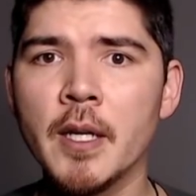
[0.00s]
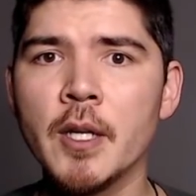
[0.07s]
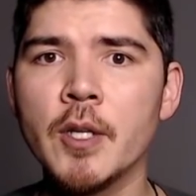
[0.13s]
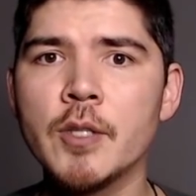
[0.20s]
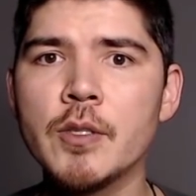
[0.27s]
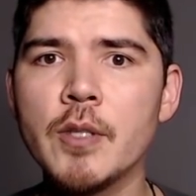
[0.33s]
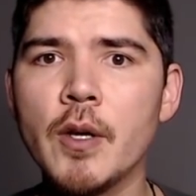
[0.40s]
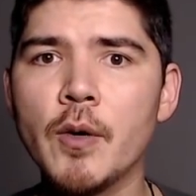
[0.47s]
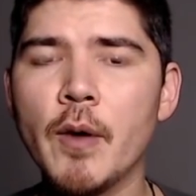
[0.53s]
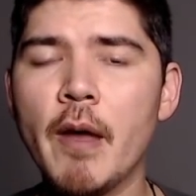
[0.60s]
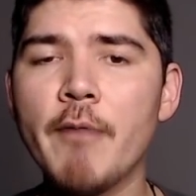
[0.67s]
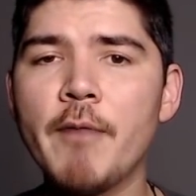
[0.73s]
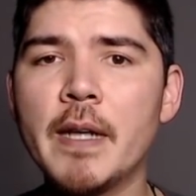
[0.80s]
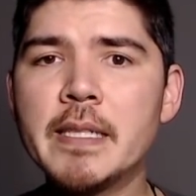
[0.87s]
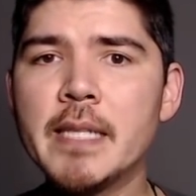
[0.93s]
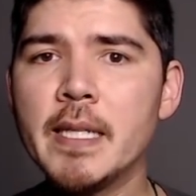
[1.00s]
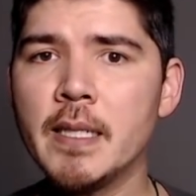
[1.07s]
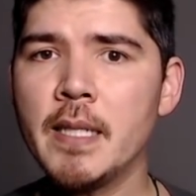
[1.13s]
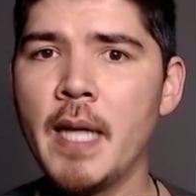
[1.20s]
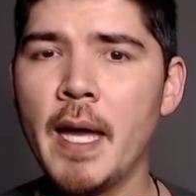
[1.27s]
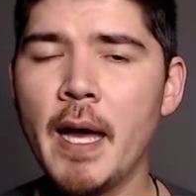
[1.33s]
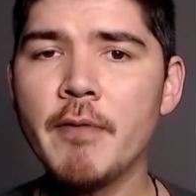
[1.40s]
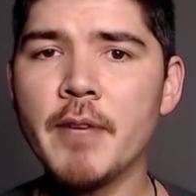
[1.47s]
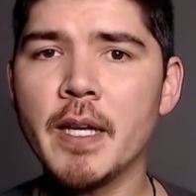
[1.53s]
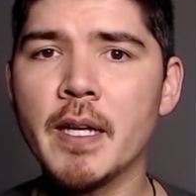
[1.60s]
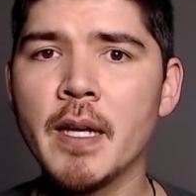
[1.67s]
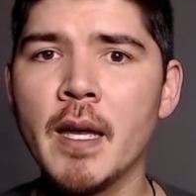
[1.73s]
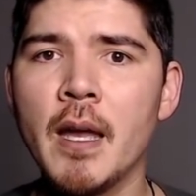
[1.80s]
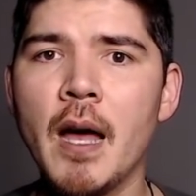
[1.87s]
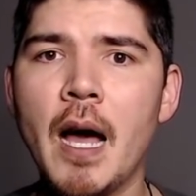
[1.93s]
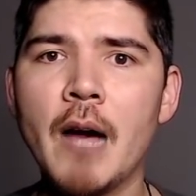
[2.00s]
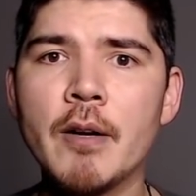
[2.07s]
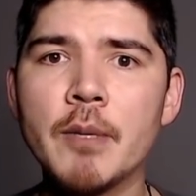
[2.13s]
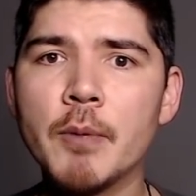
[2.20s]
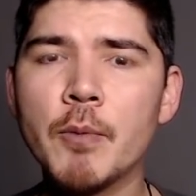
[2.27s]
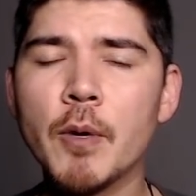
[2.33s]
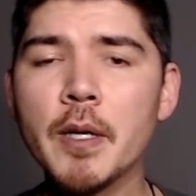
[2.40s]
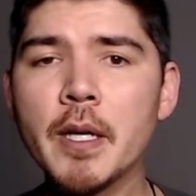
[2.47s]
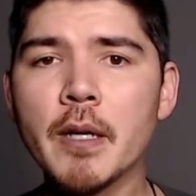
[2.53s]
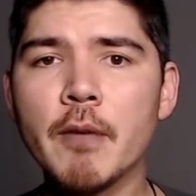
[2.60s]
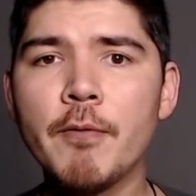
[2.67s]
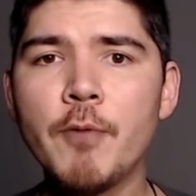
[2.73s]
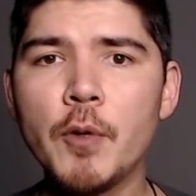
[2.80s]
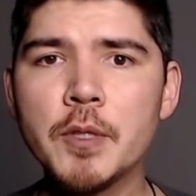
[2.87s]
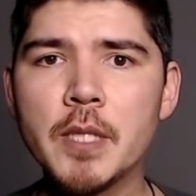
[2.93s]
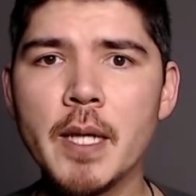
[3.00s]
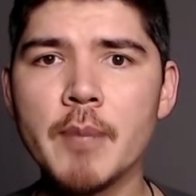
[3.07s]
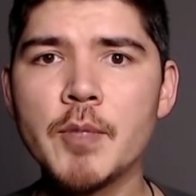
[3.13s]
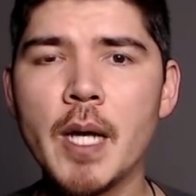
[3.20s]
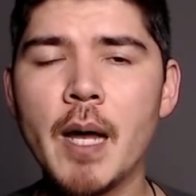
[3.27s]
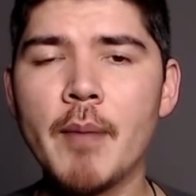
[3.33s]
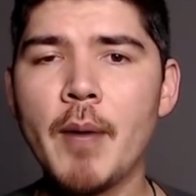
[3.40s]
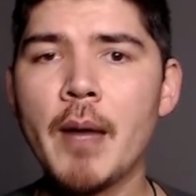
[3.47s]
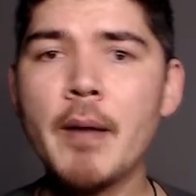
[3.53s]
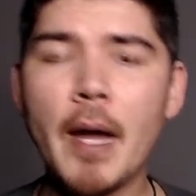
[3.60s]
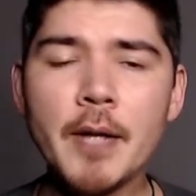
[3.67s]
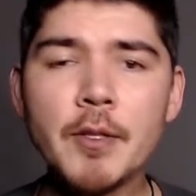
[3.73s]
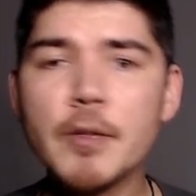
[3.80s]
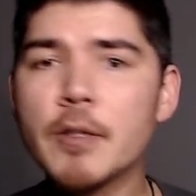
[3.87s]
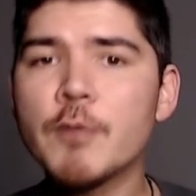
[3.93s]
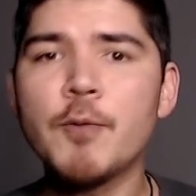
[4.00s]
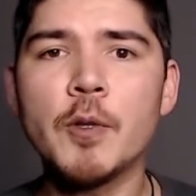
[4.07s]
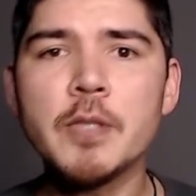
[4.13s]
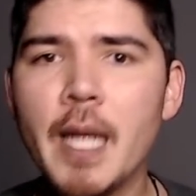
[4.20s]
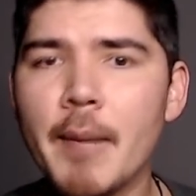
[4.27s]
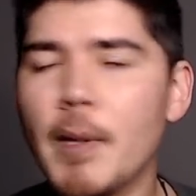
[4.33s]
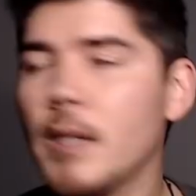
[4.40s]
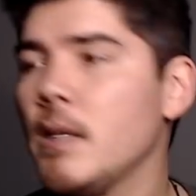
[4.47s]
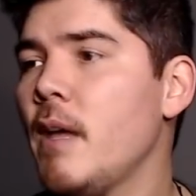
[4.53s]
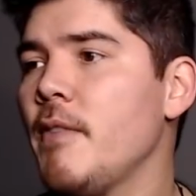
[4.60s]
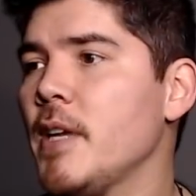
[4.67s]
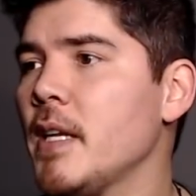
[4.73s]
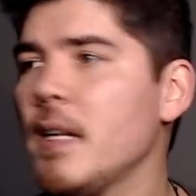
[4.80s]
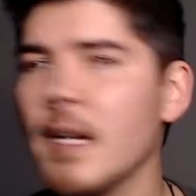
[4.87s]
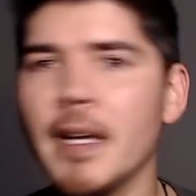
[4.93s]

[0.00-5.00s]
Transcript: So if I didn't have it, I would be working a full time job. I, I, do this full time, I love it.